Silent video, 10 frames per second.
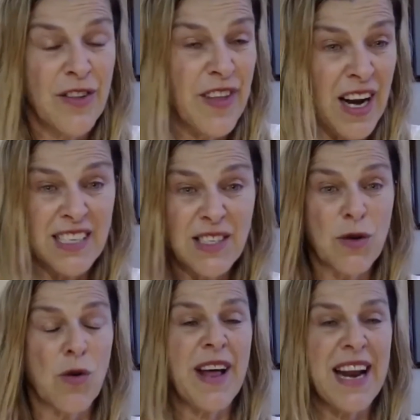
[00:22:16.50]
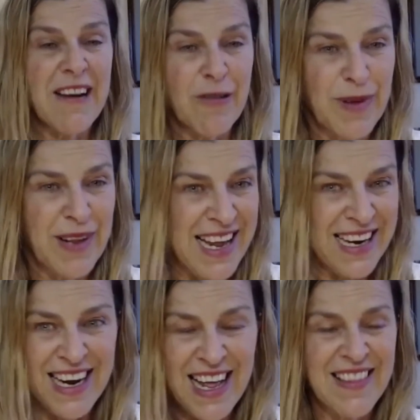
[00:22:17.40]
I saw that airplane
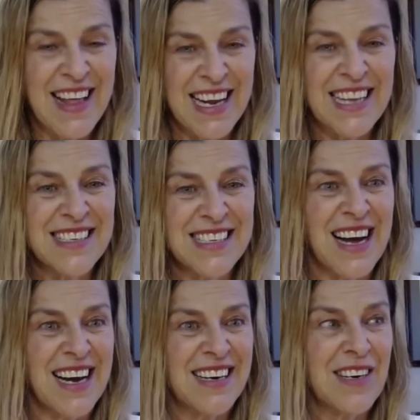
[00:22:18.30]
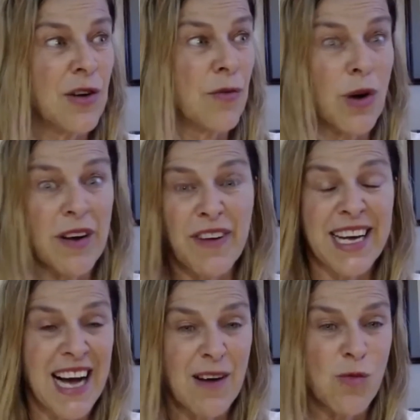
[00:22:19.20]
and had that insight. Well, if I
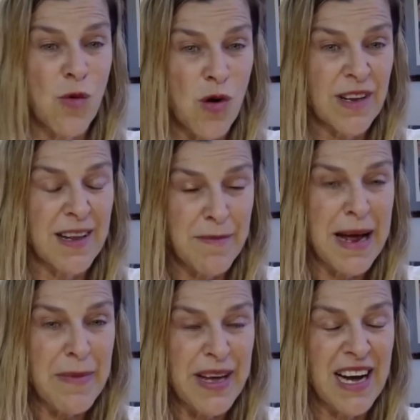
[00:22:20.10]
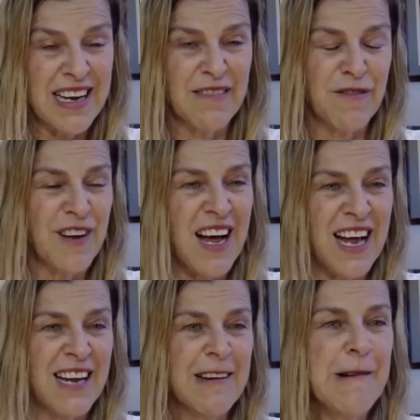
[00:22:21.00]
can't walk, then maybe I can fly.